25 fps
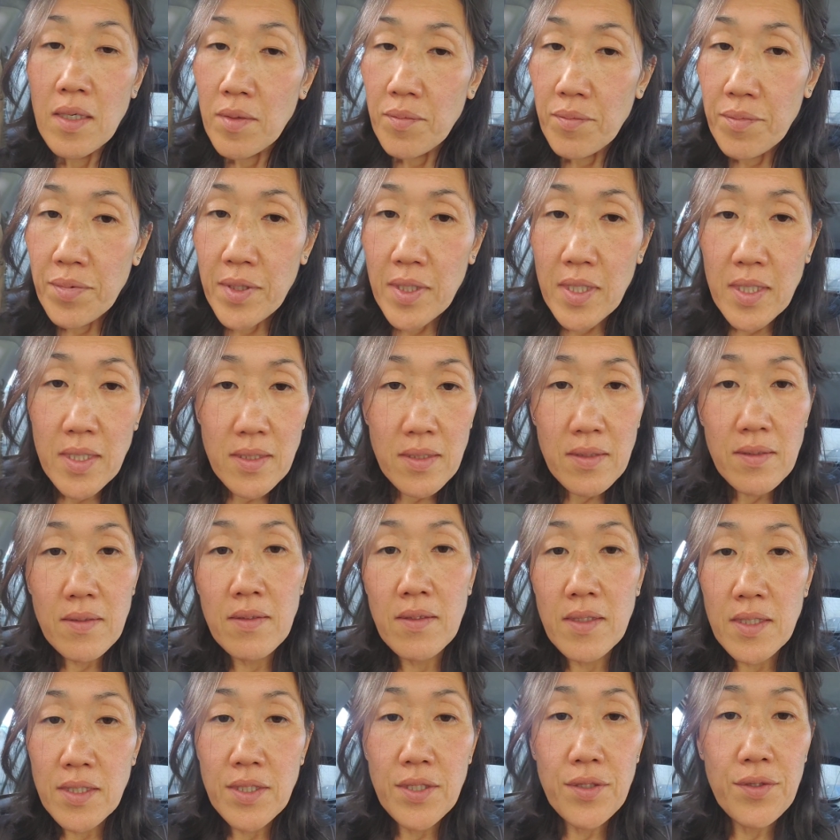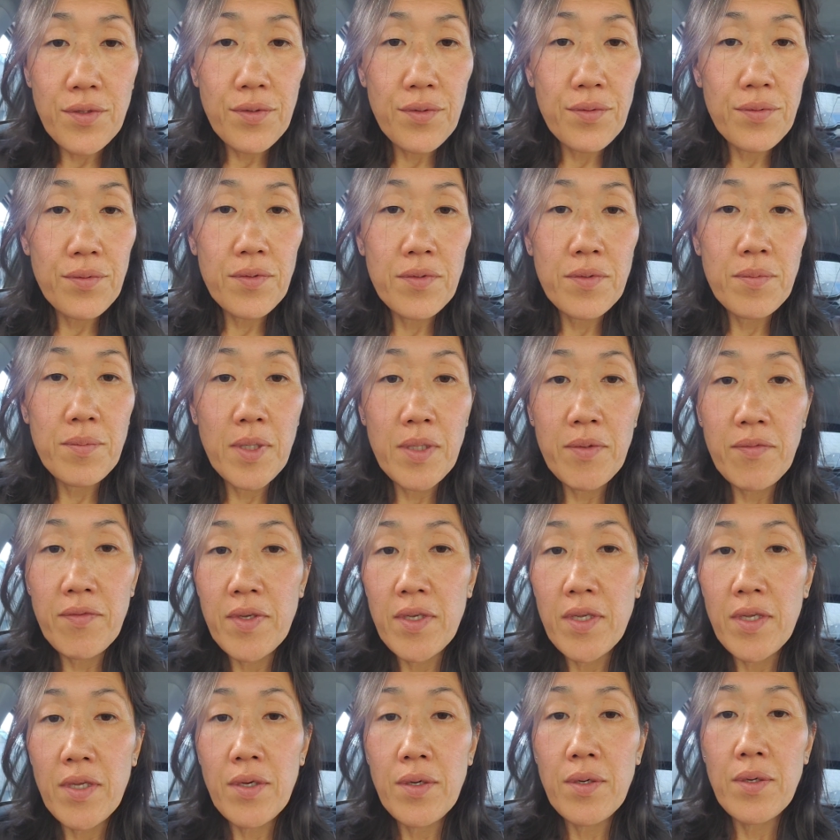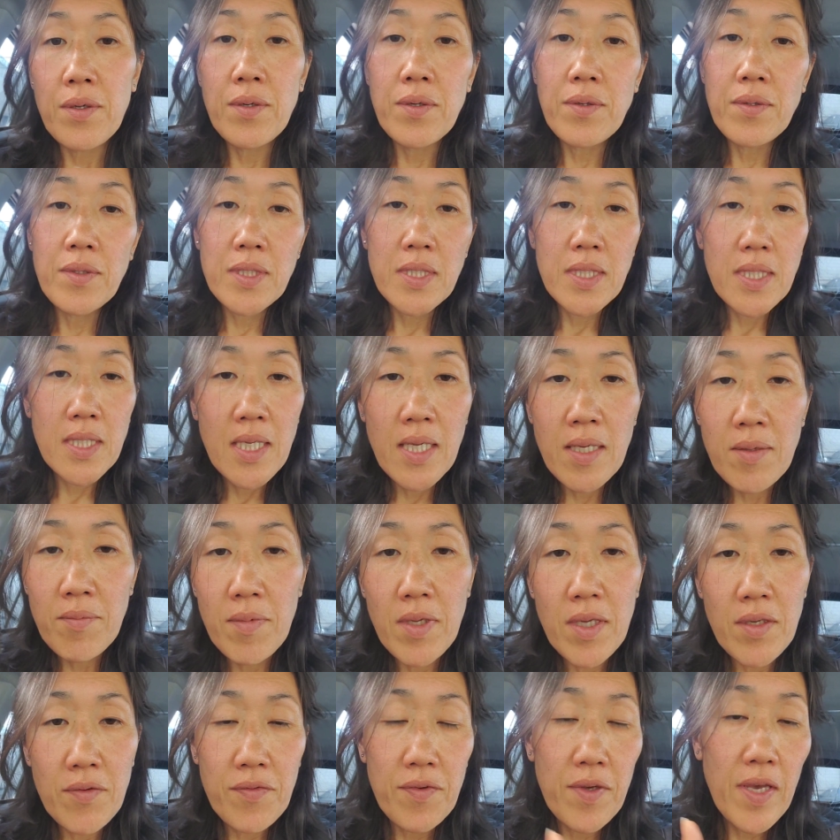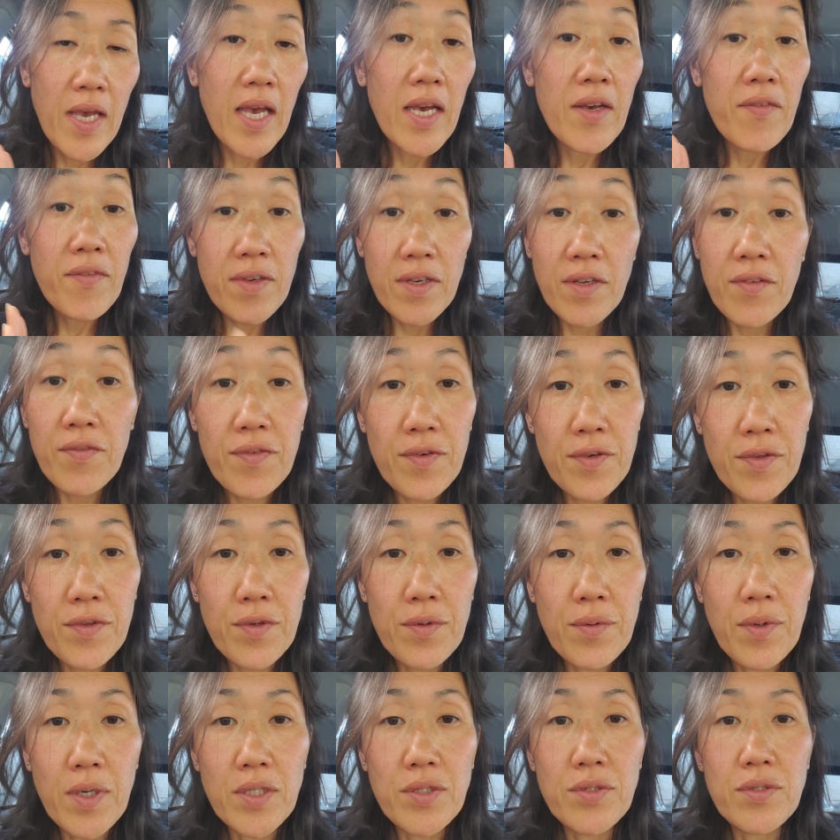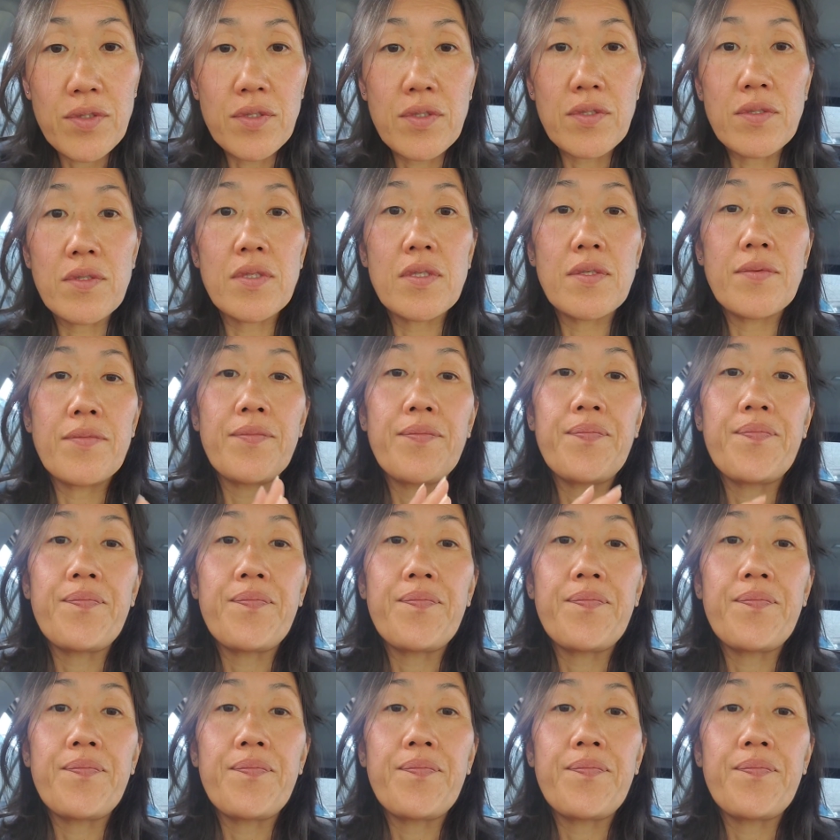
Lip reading: please listen through my video, DM me if you have any further questions.